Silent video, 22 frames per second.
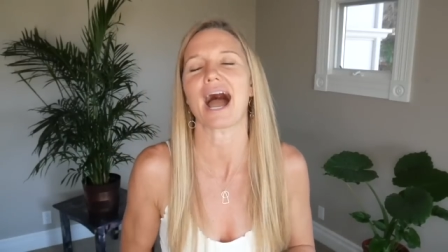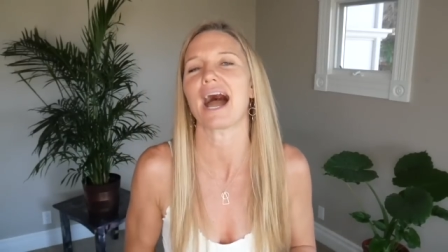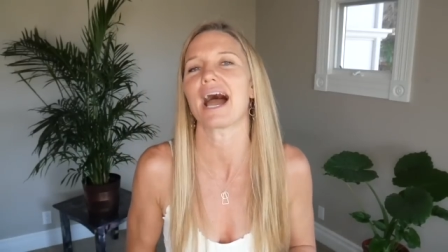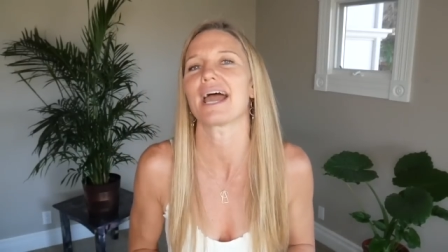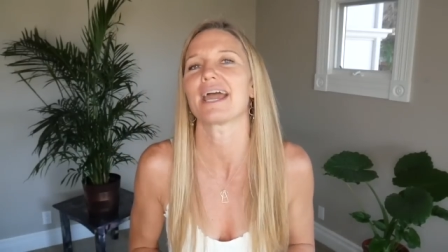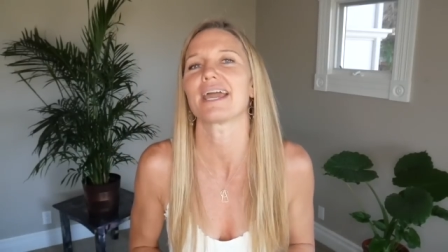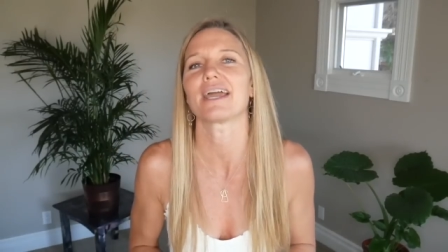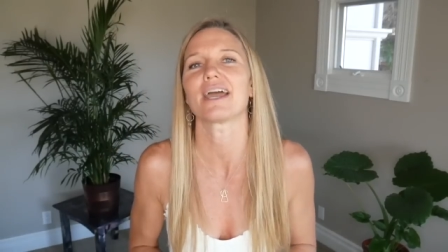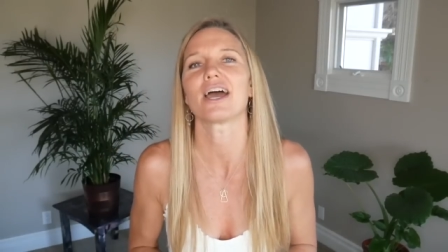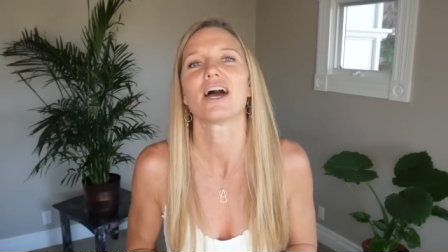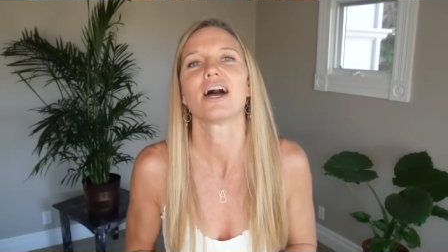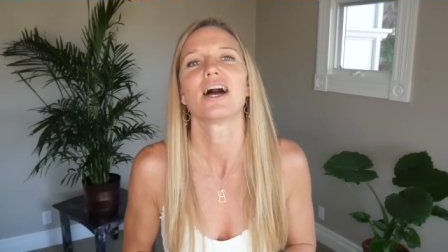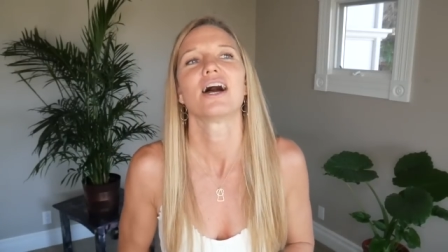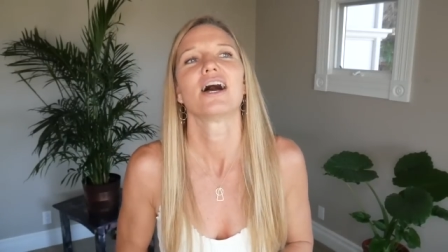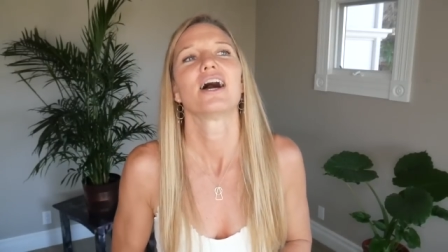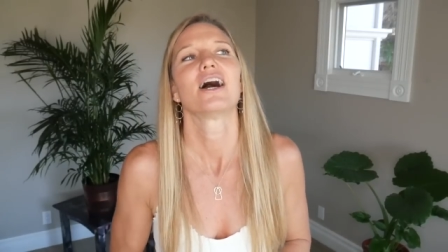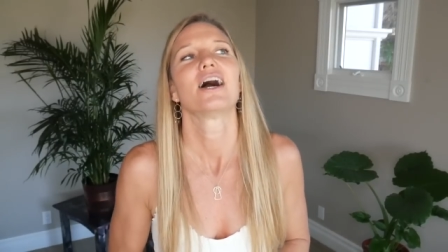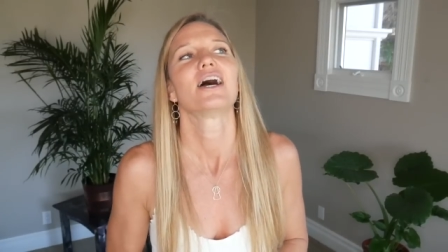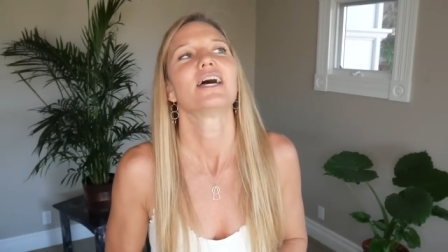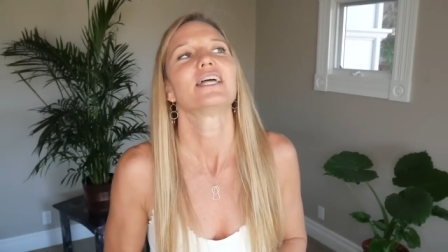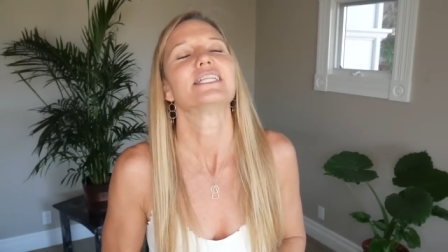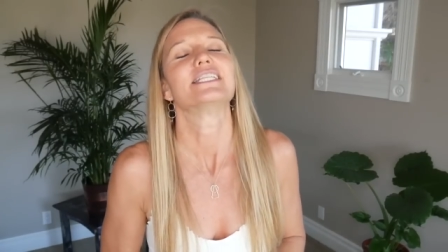I
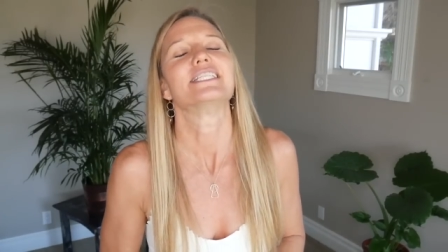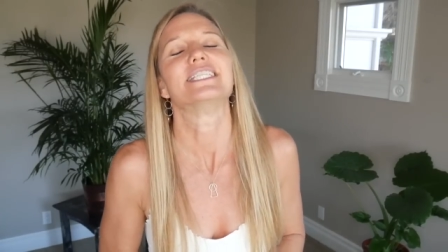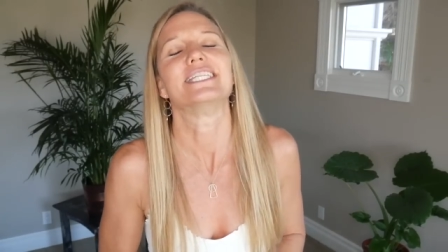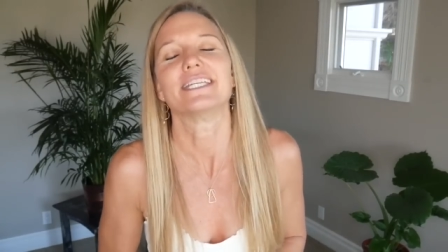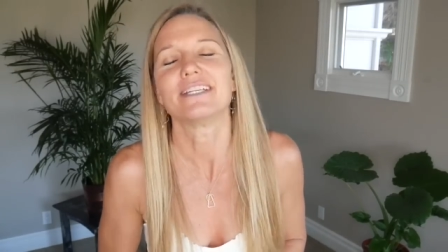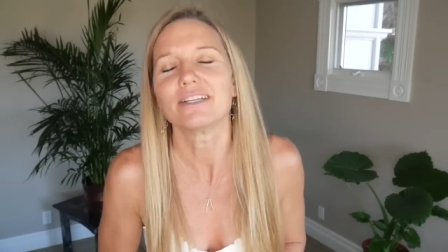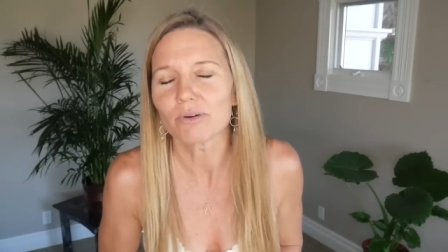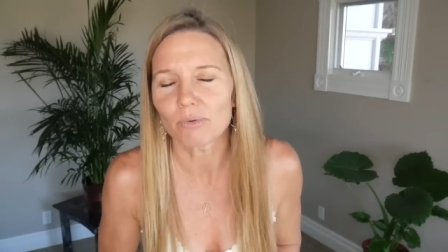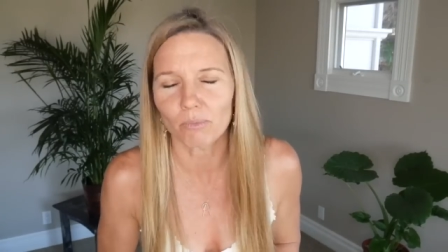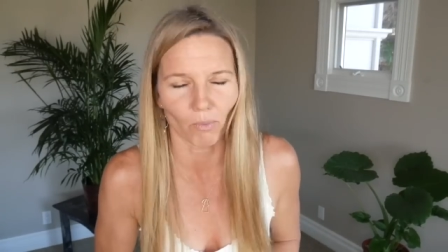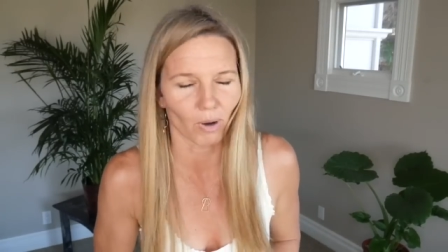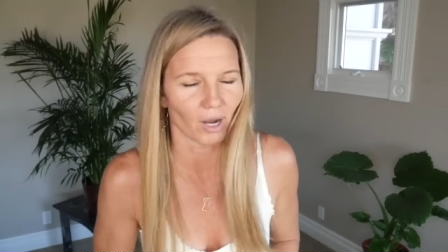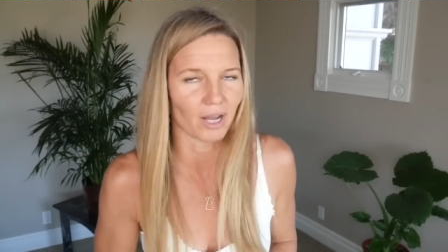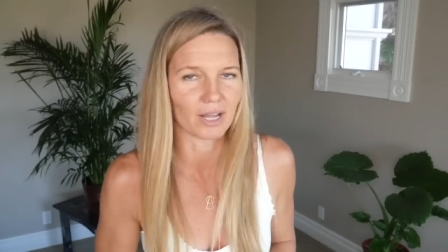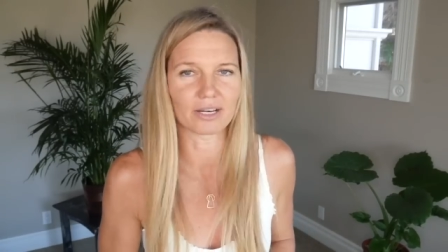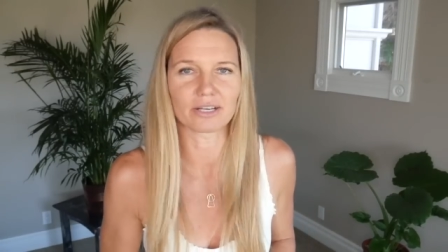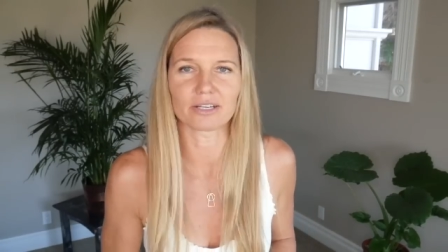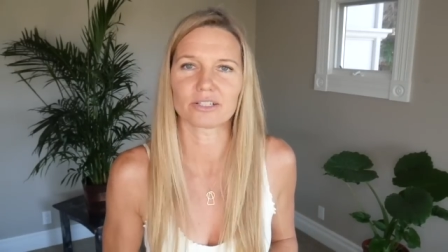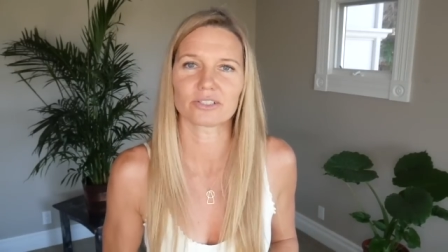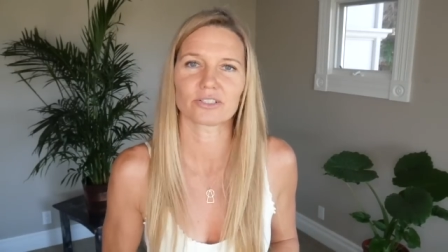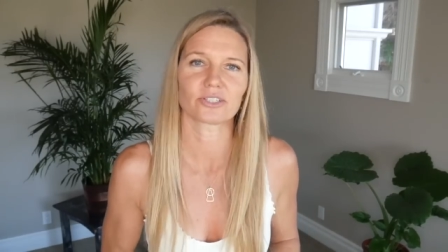didn't want